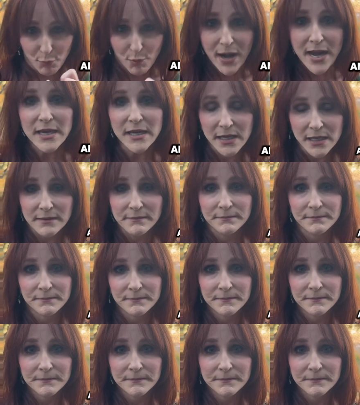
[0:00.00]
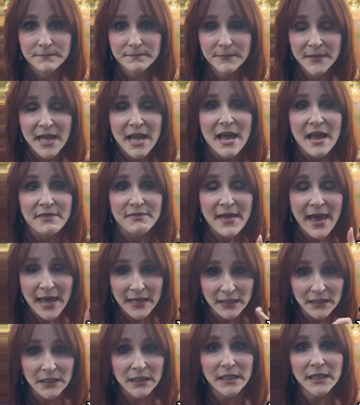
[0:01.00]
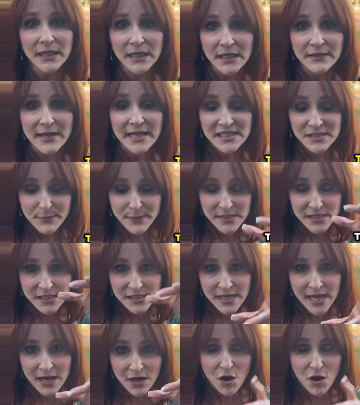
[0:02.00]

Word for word: break it. That lid that's been set